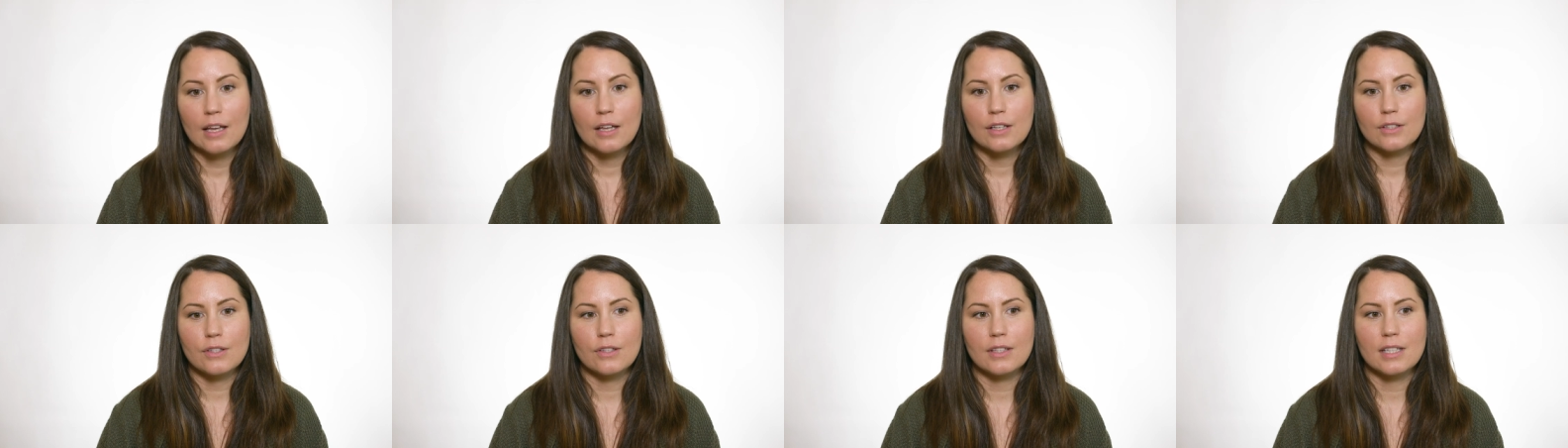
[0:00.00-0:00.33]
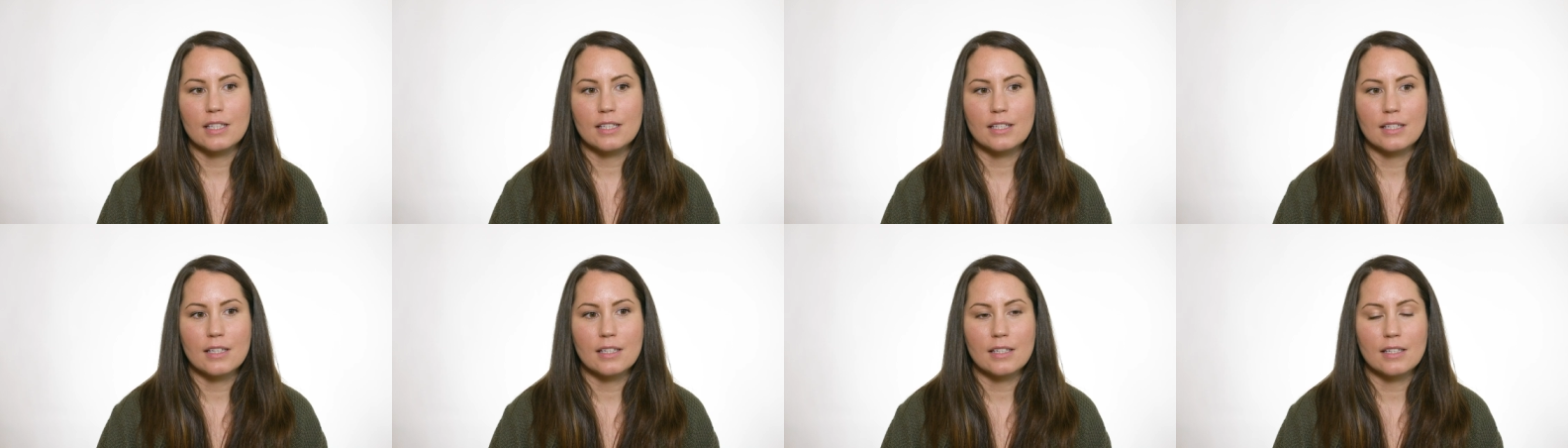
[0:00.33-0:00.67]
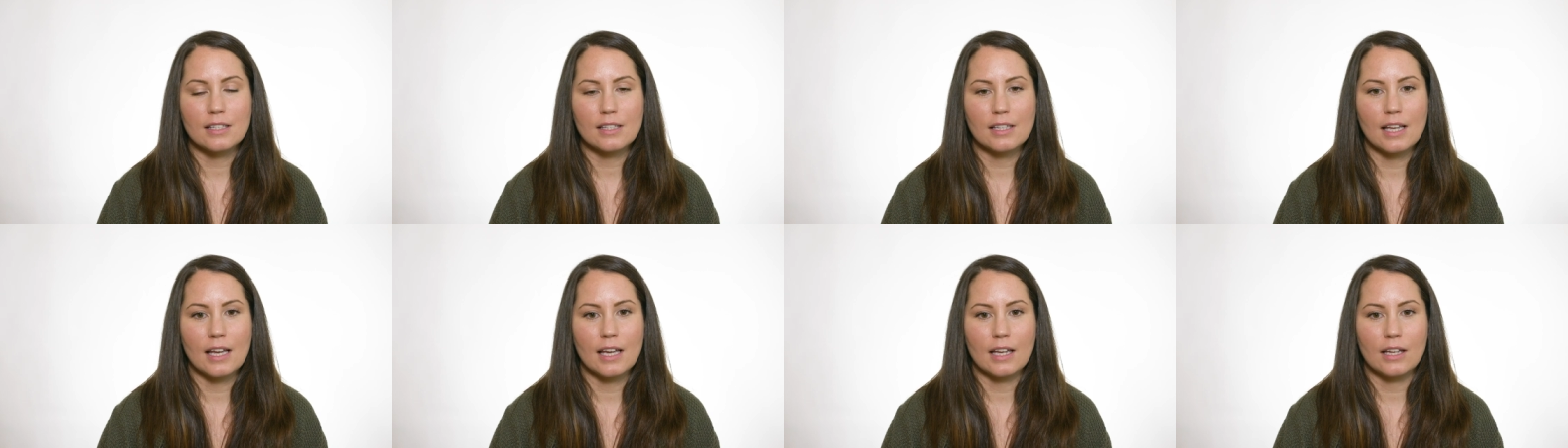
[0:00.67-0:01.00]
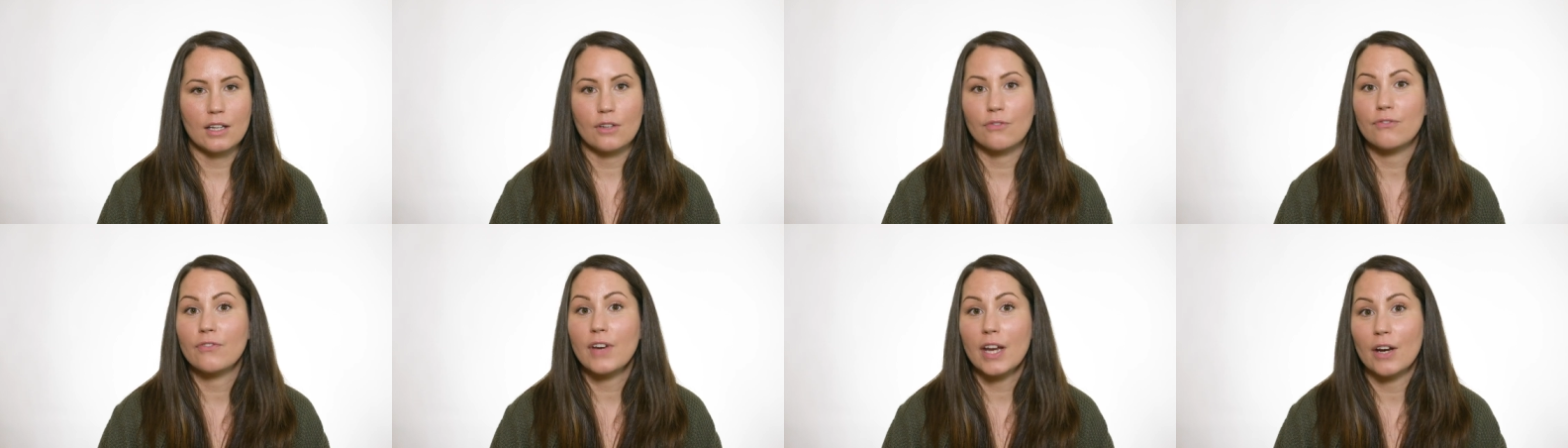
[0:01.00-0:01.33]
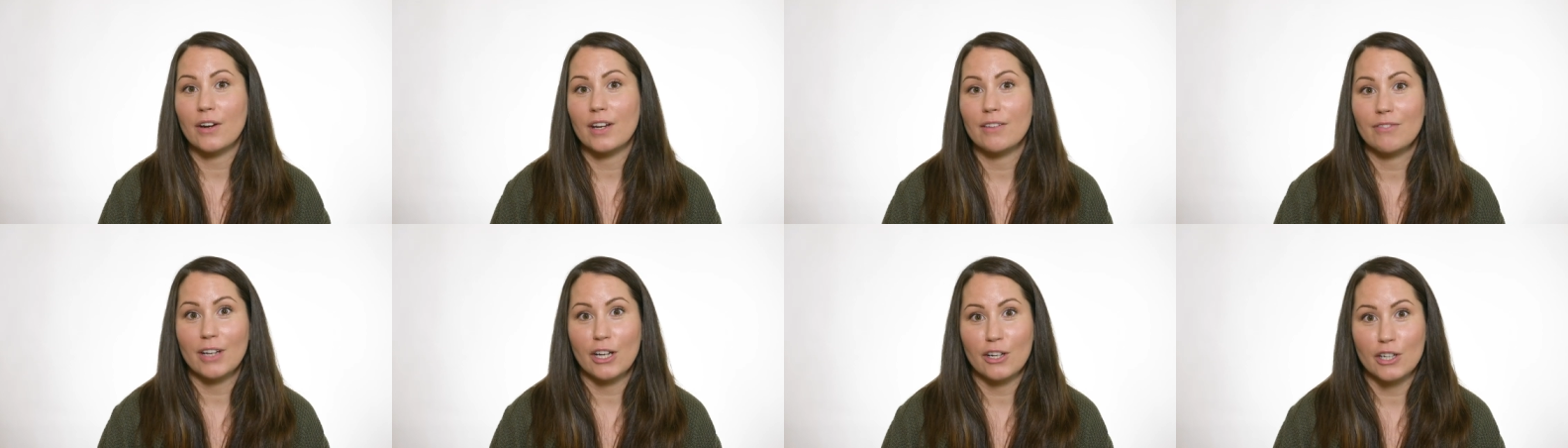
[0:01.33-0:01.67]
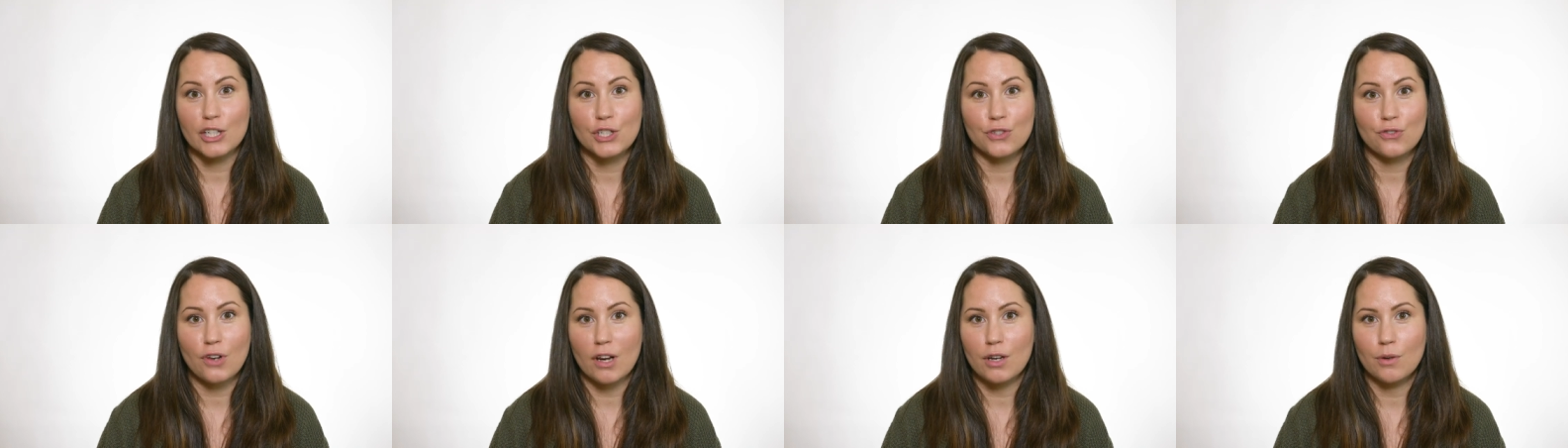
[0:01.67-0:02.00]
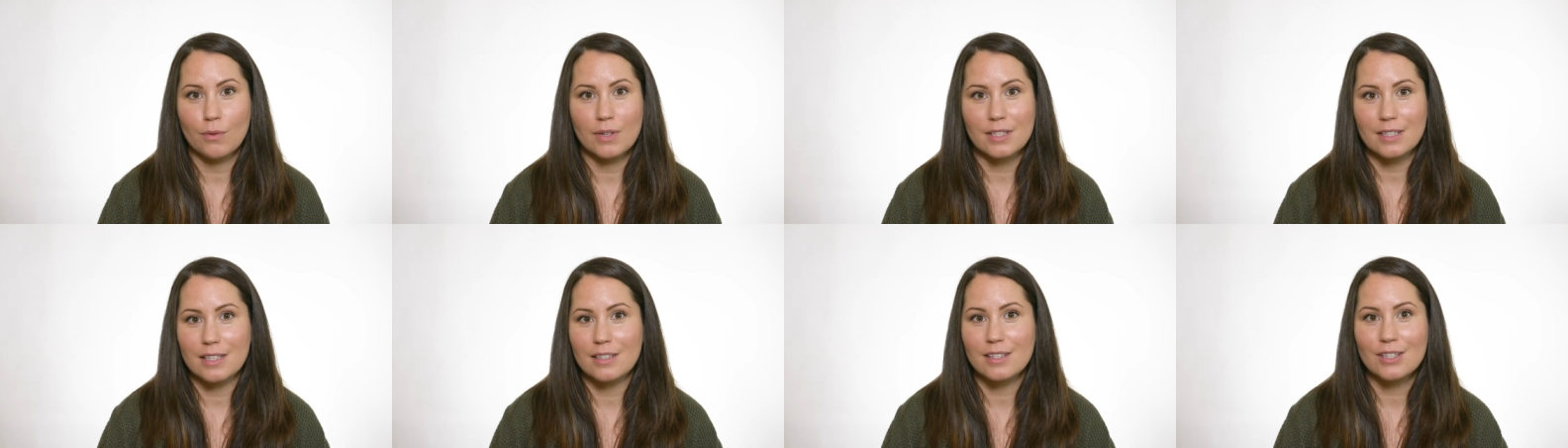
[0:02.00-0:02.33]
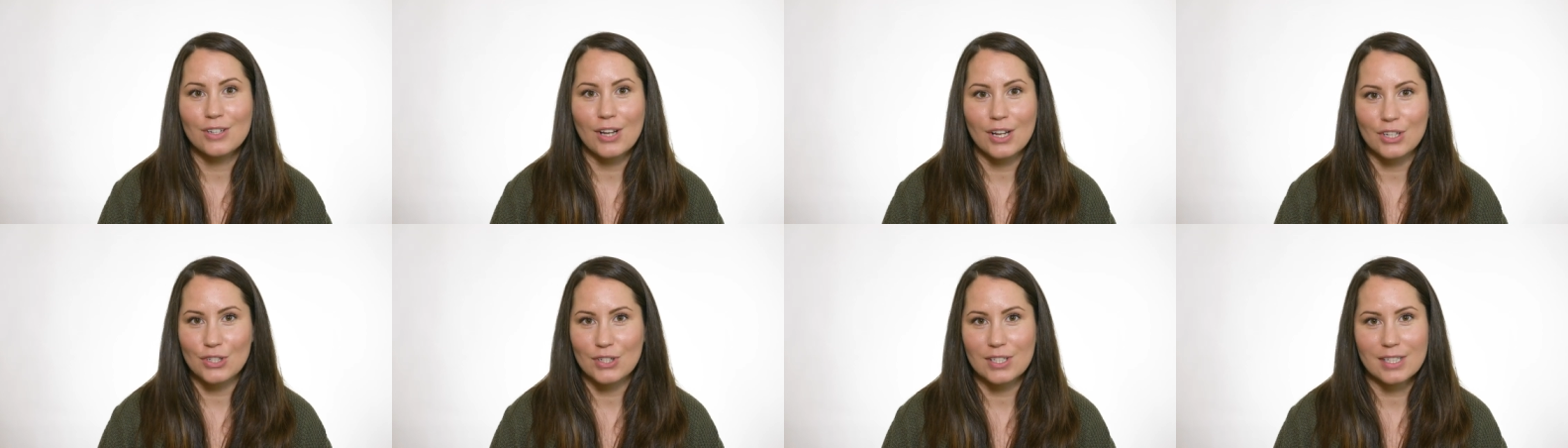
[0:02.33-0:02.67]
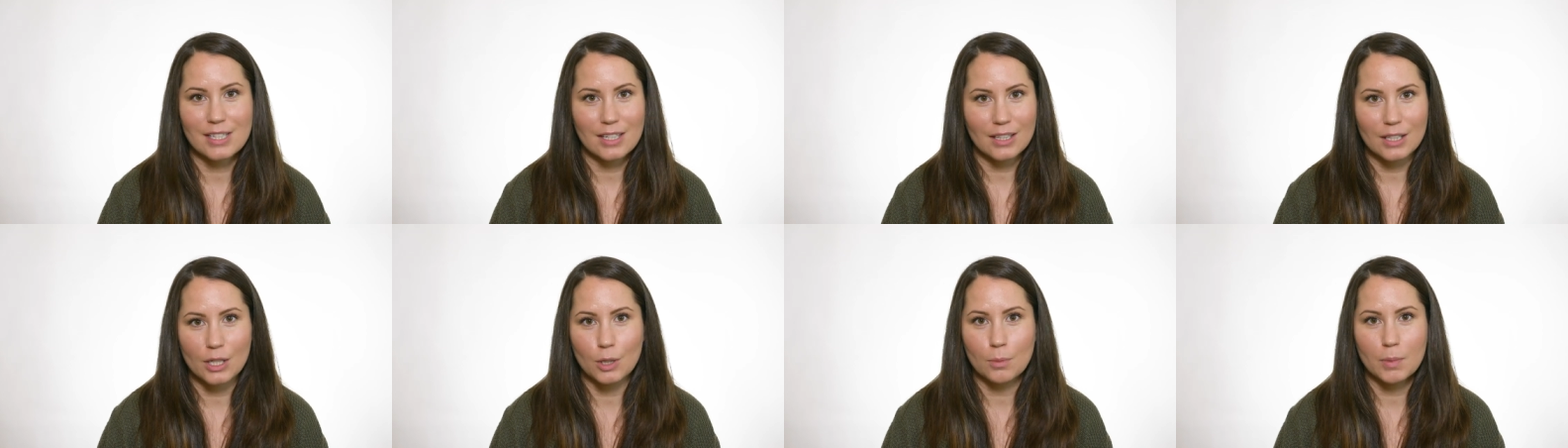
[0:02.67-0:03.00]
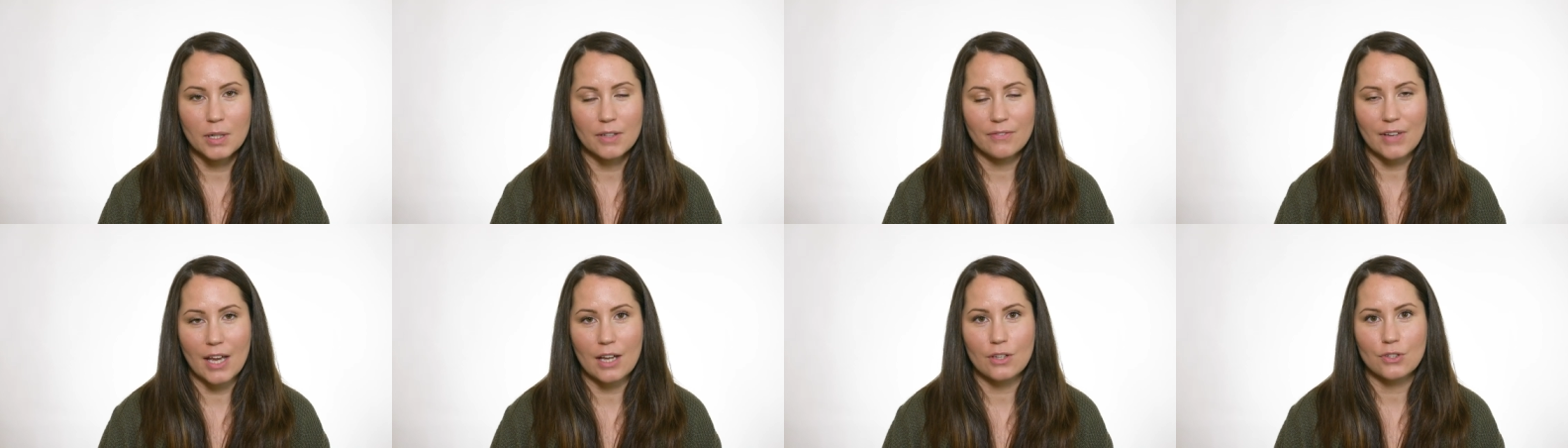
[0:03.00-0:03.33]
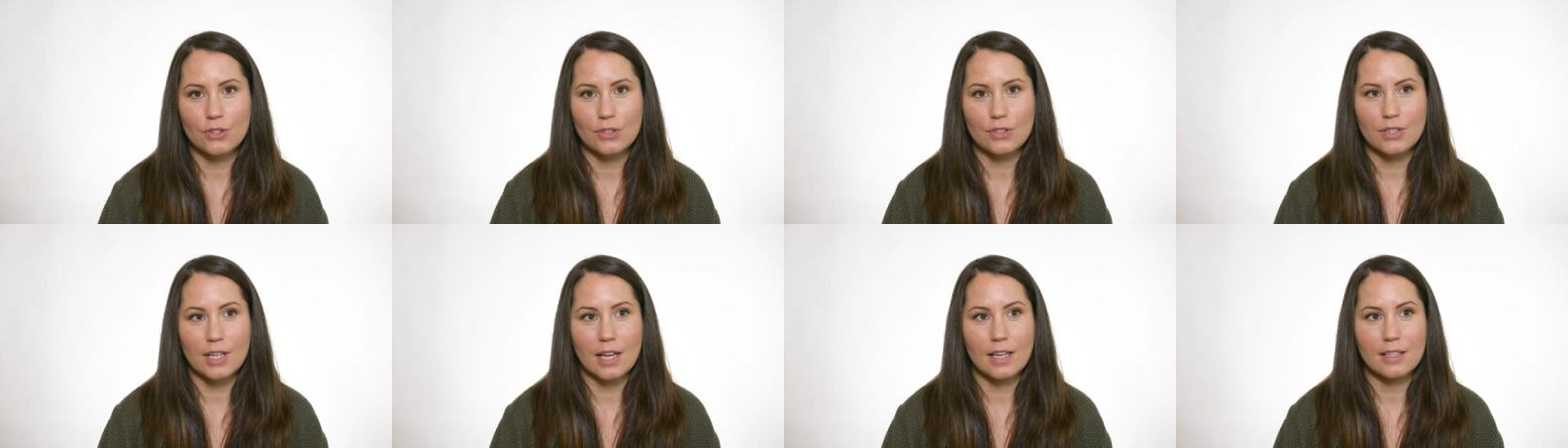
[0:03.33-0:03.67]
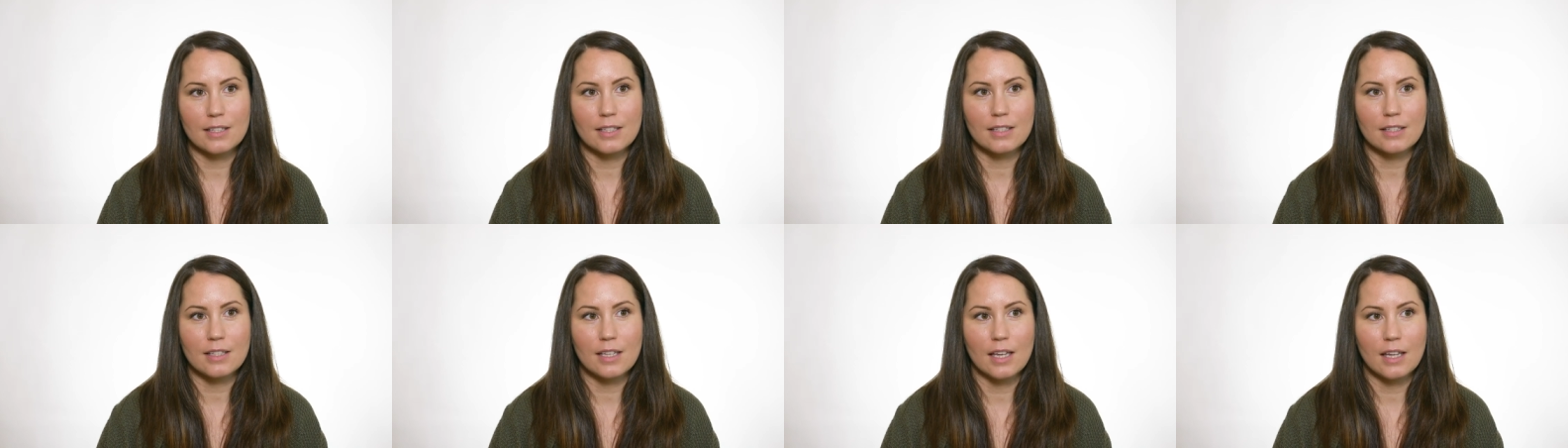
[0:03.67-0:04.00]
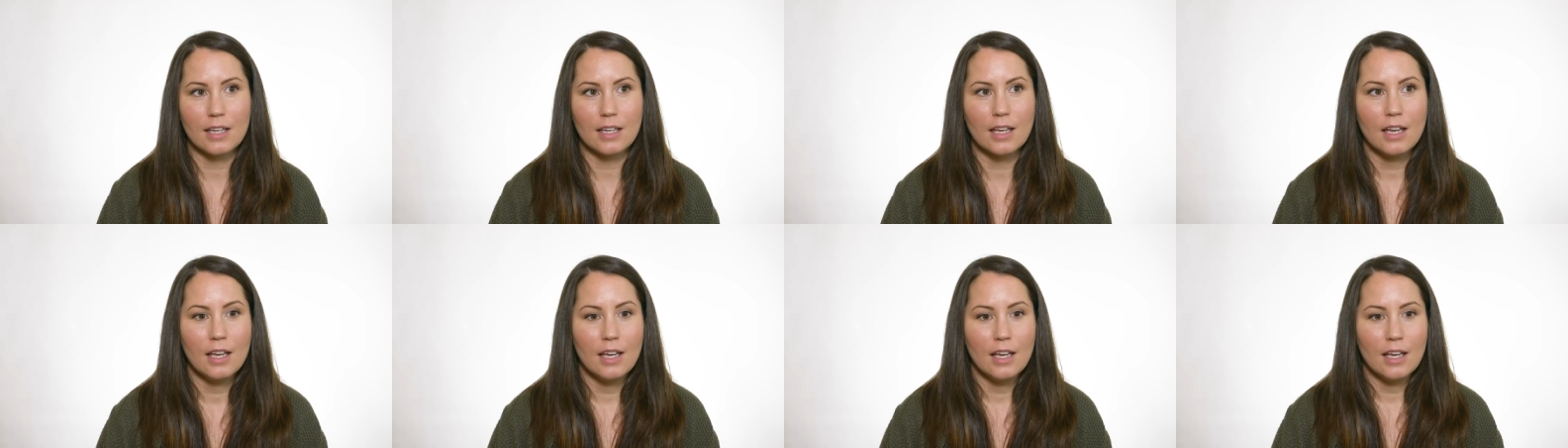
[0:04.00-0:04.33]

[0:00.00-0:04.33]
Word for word: So this is like very, very strenuous. It's not just a little bit of exercise. It's like